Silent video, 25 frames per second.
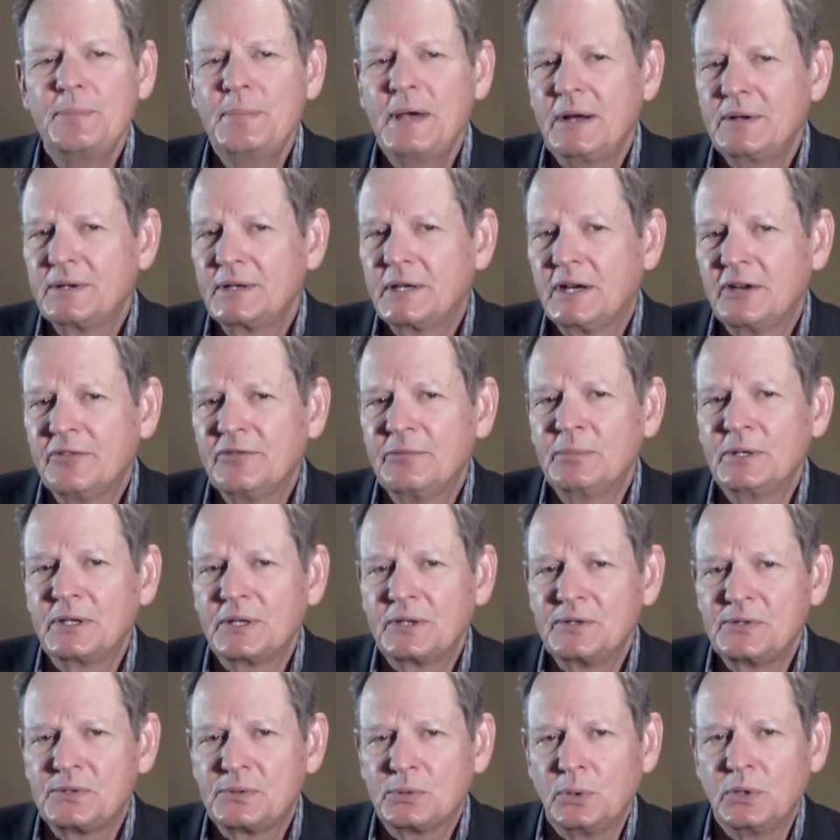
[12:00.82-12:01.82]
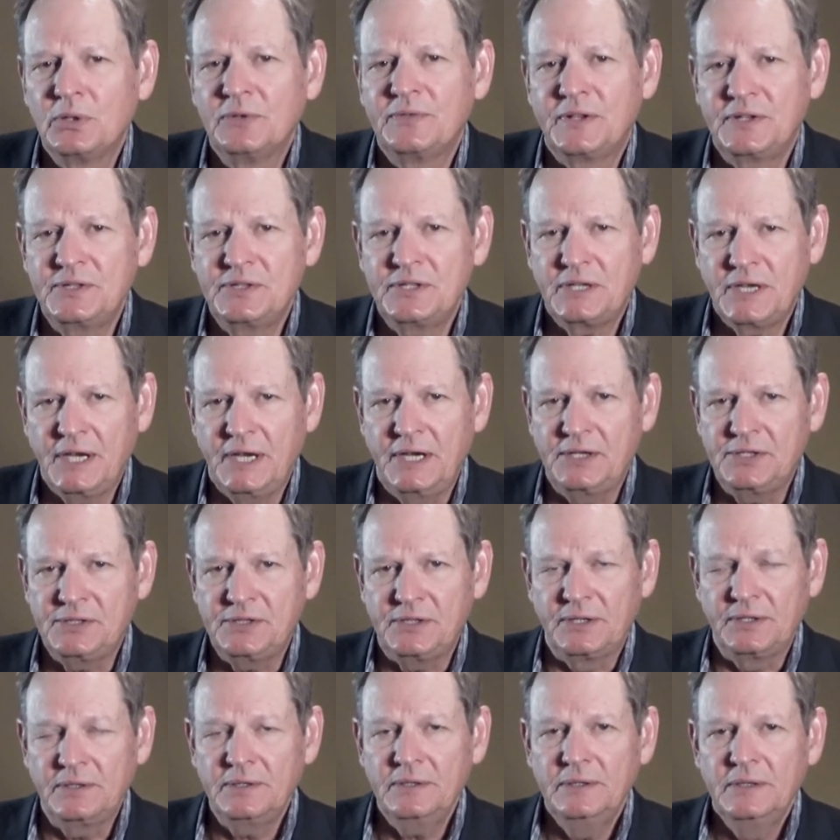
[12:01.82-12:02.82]
about government control of
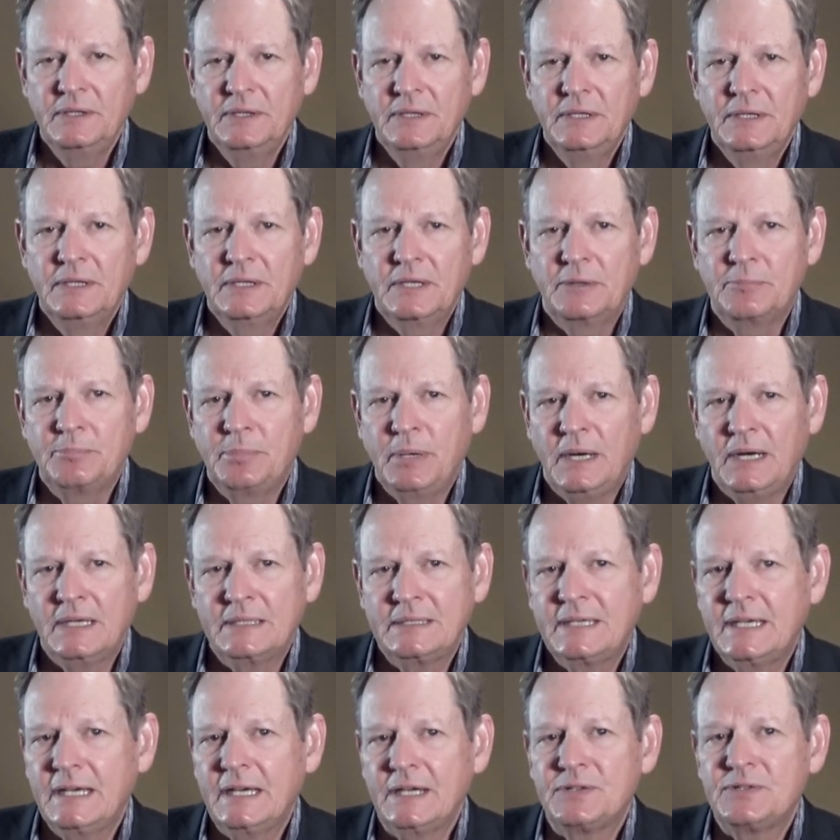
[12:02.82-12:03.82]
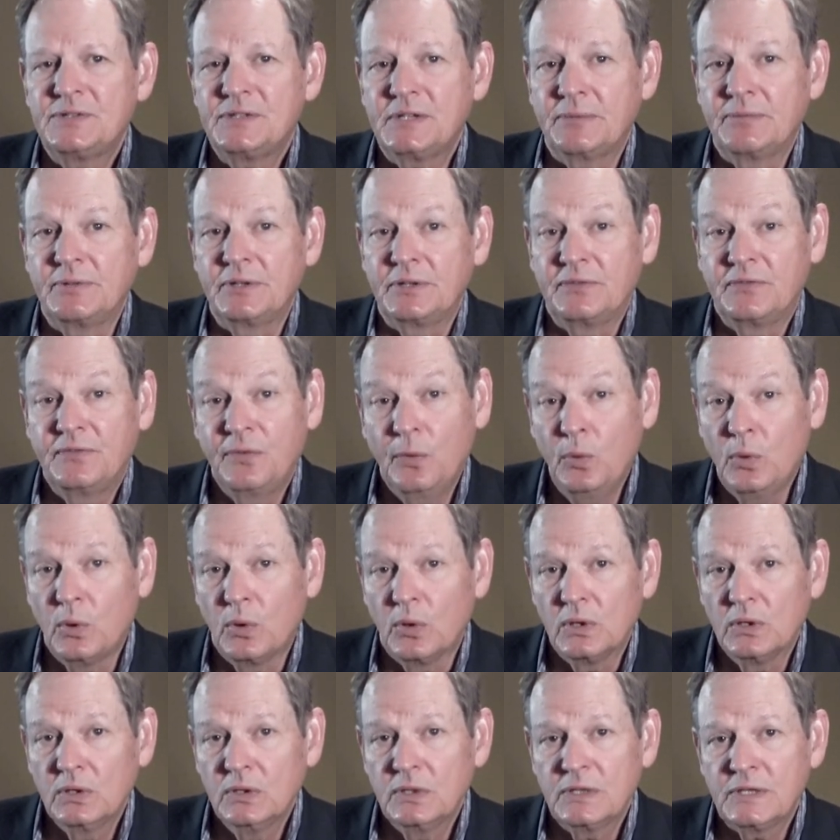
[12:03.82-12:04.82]
education in podcast
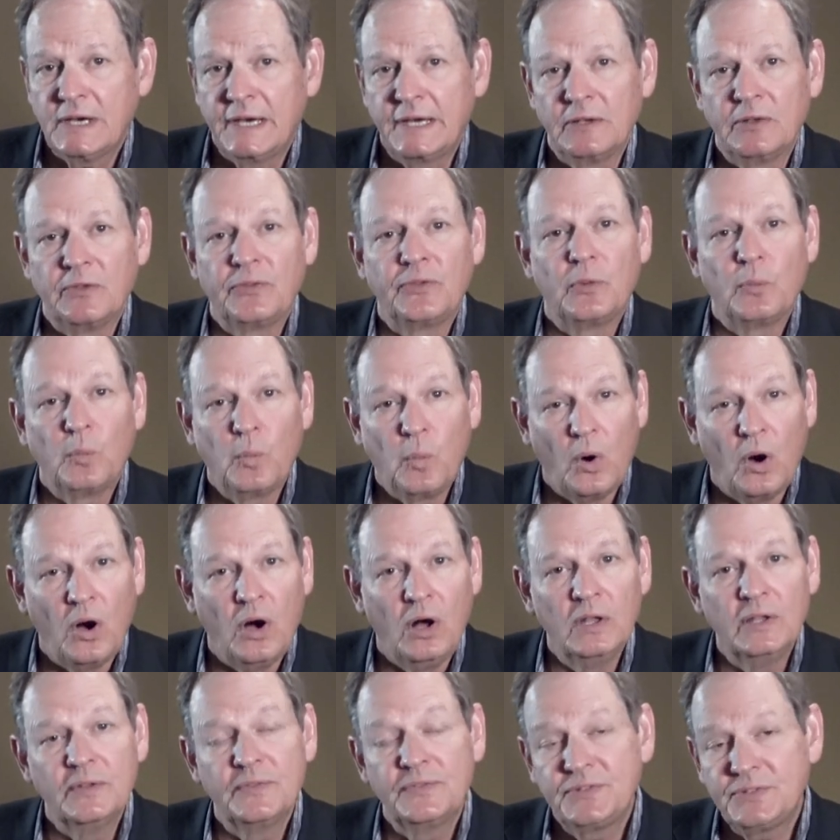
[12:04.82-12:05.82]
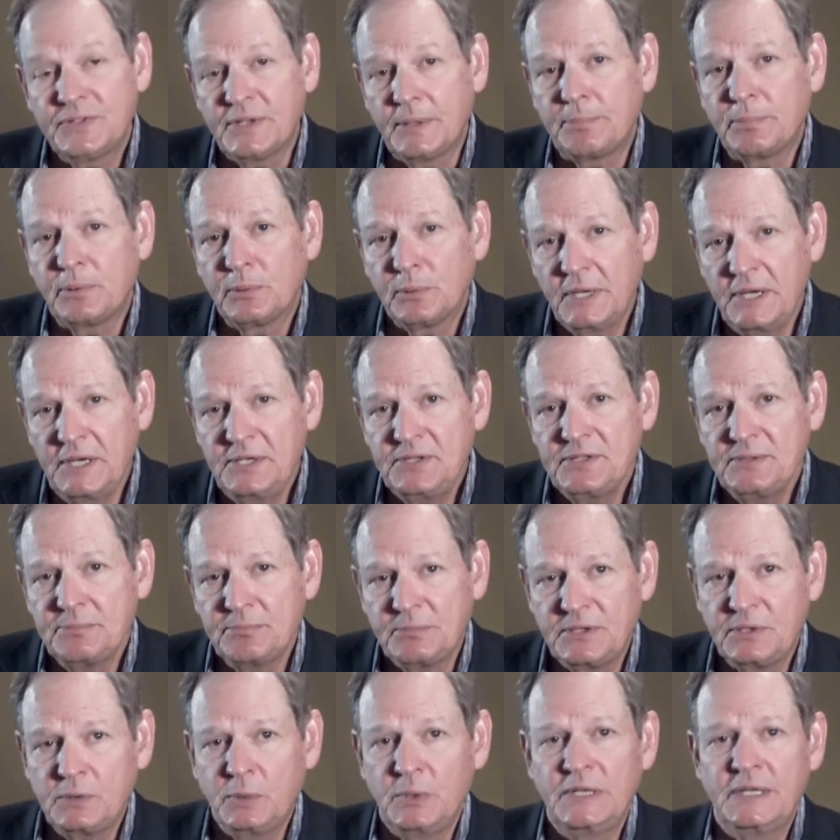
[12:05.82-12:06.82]
74, titled The Wall of Separation
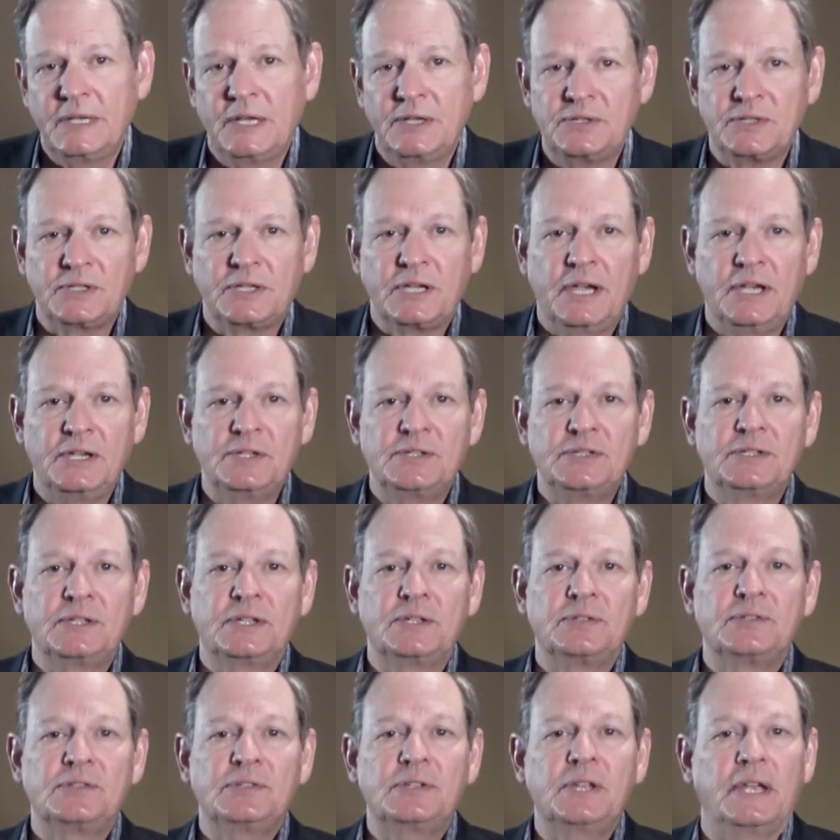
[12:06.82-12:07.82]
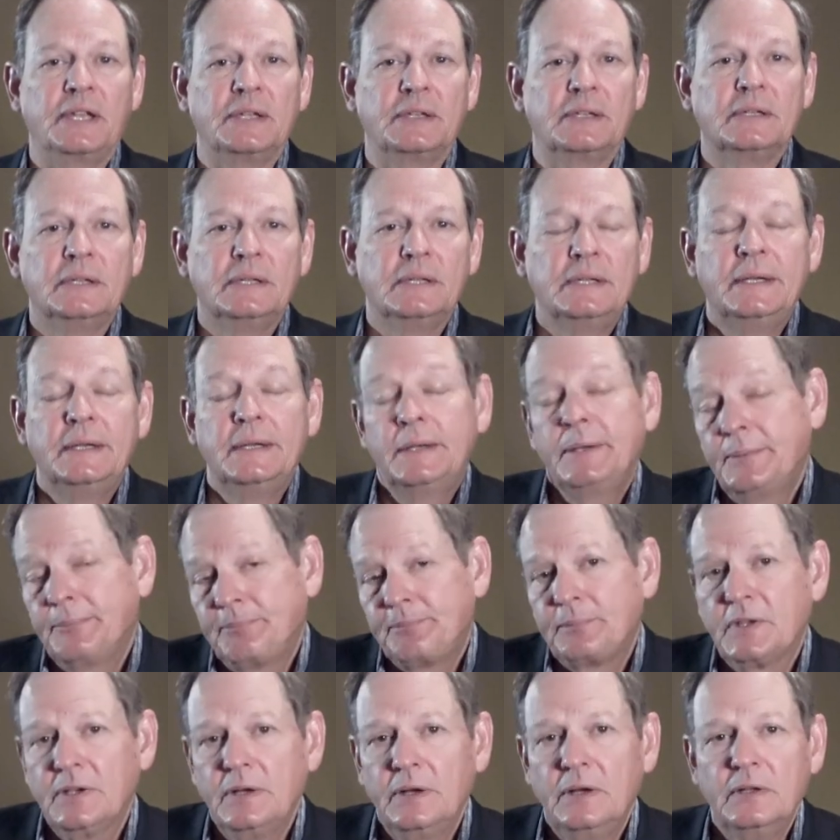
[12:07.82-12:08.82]
Between Education and State.
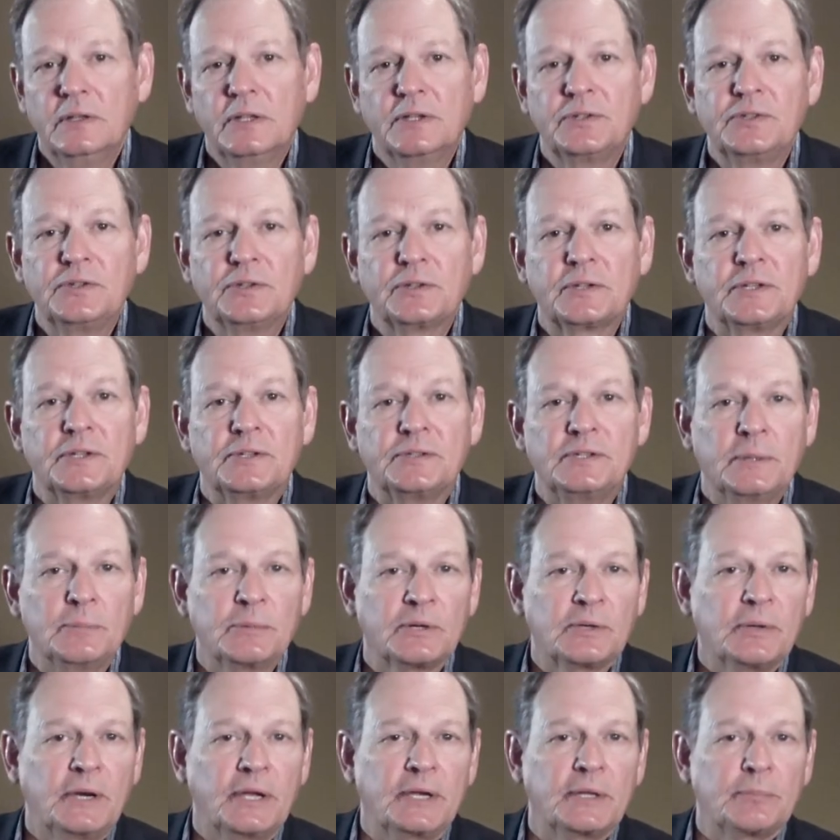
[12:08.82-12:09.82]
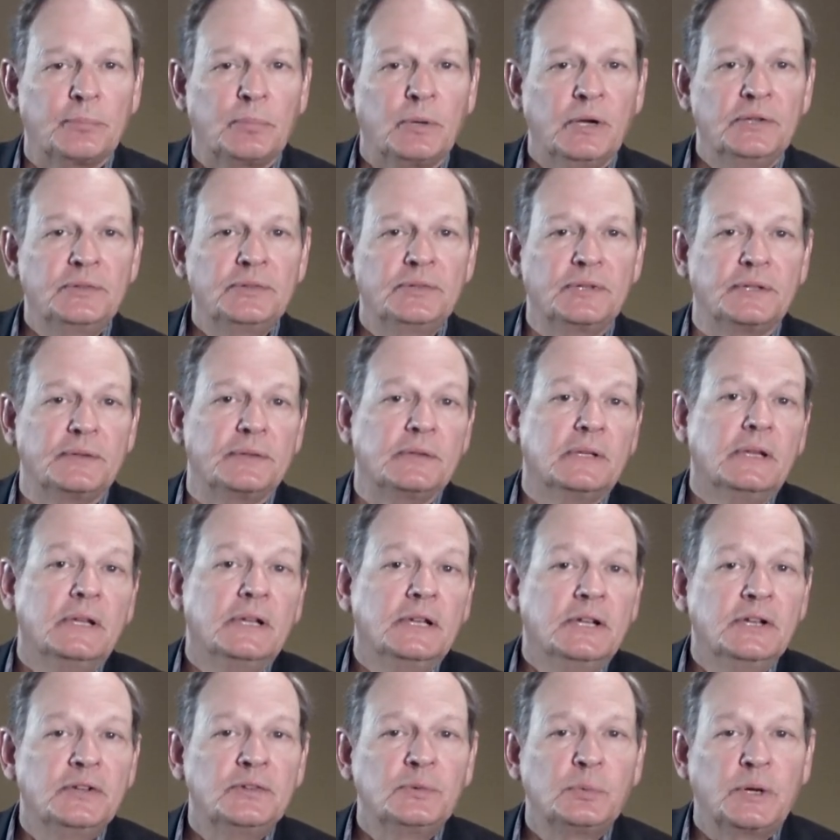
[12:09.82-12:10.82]
Oh, let's look at a Democratic president.
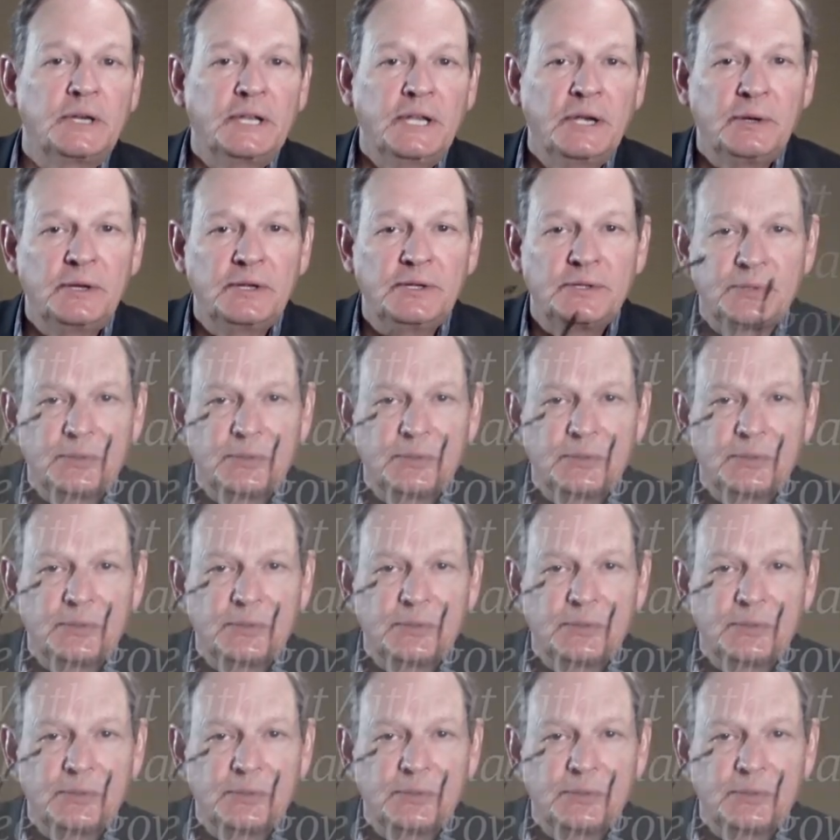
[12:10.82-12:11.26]
Here's what Harry